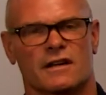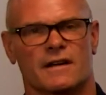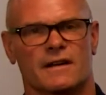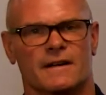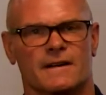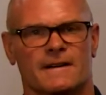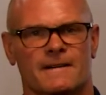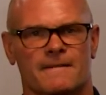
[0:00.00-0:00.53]

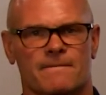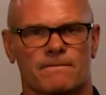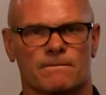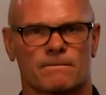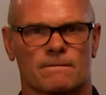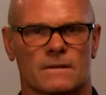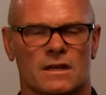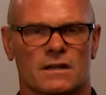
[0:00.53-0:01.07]

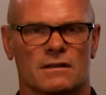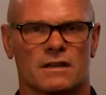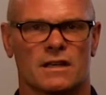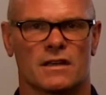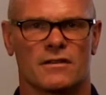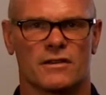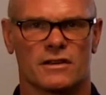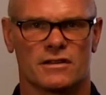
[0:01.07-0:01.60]
um,
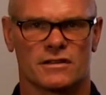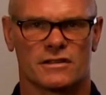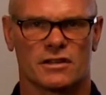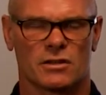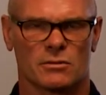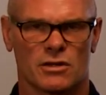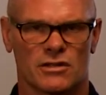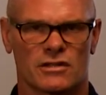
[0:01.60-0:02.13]
in the
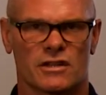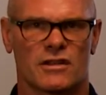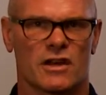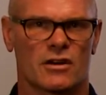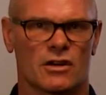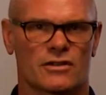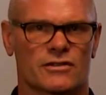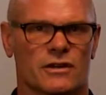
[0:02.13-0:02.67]
syllabus and
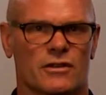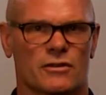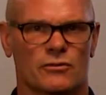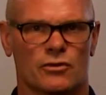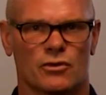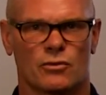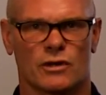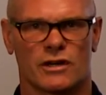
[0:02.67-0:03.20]
then also on the
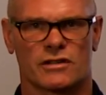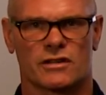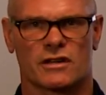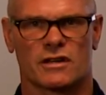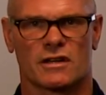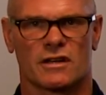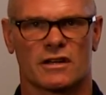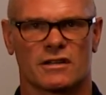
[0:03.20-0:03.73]

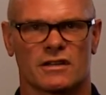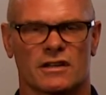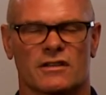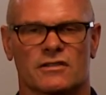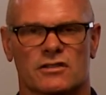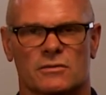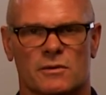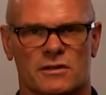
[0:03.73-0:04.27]
rubrics to
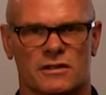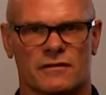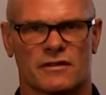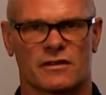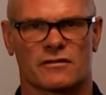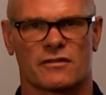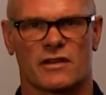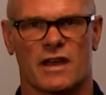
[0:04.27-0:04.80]
get the
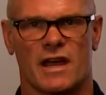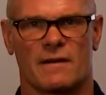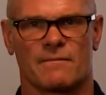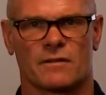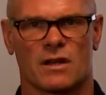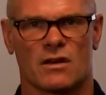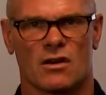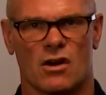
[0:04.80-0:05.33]
specifics for
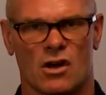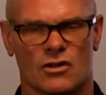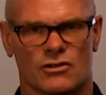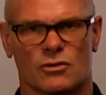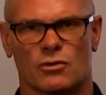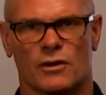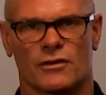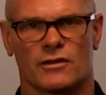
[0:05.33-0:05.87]
that.
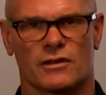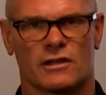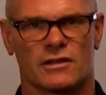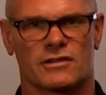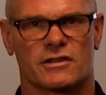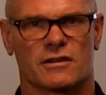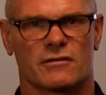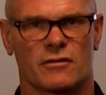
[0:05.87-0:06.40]
Also with the
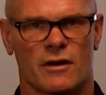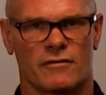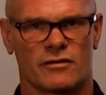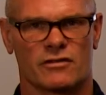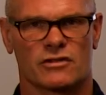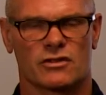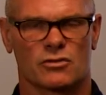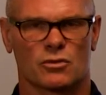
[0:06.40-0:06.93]
listing of
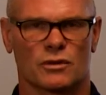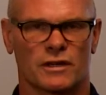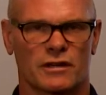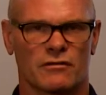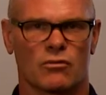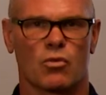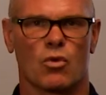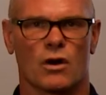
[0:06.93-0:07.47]
references, we'll
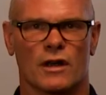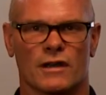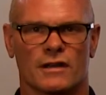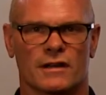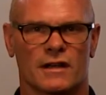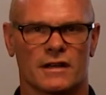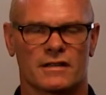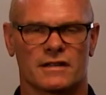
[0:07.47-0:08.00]
give
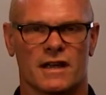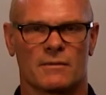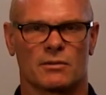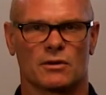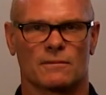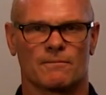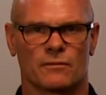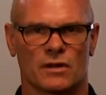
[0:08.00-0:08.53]
one
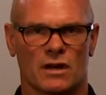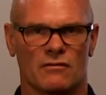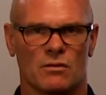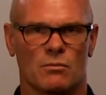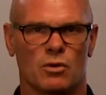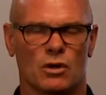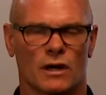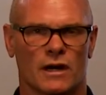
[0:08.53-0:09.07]
example of
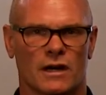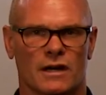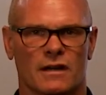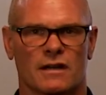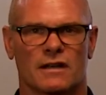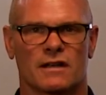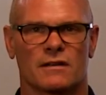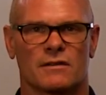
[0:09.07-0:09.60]
a book.
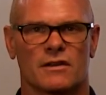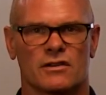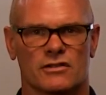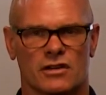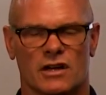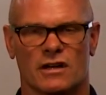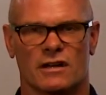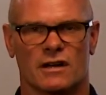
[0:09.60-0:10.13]

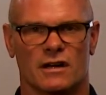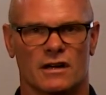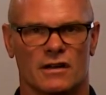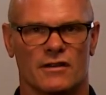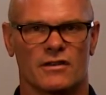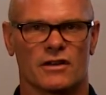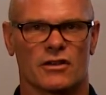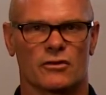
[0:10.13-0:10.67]
There's uh,
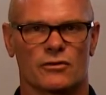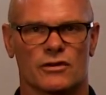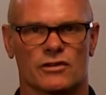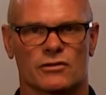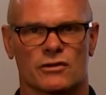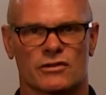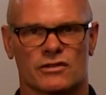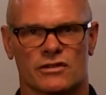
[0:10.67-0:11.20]
uh, the other
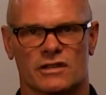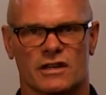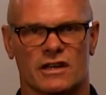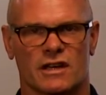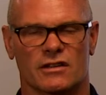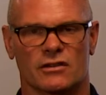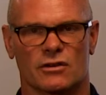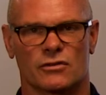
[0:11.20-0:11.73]
resources,
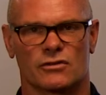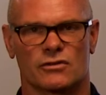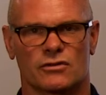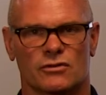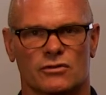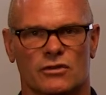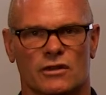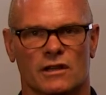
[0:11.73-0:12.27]
again, go
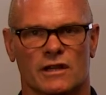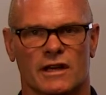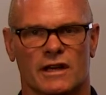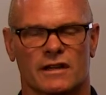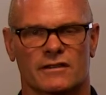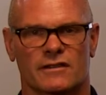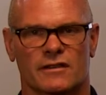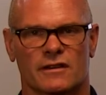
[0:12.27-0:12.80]
to the
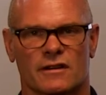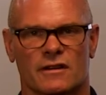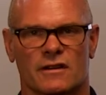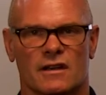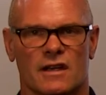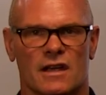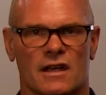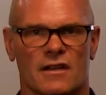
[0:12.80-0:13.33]
links
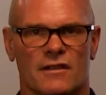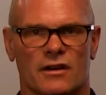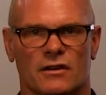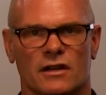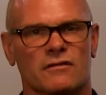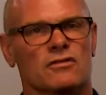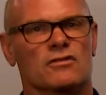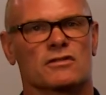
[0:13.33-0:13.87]
and
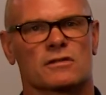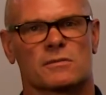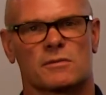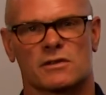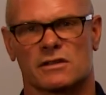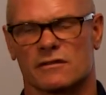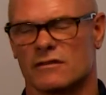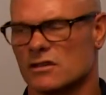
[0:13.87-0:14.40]
they'll give you the
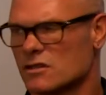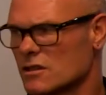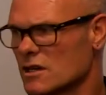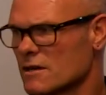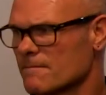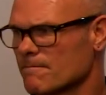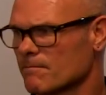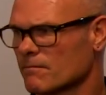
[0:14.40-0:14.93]
specifics
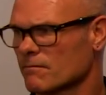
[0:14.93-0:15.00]
there.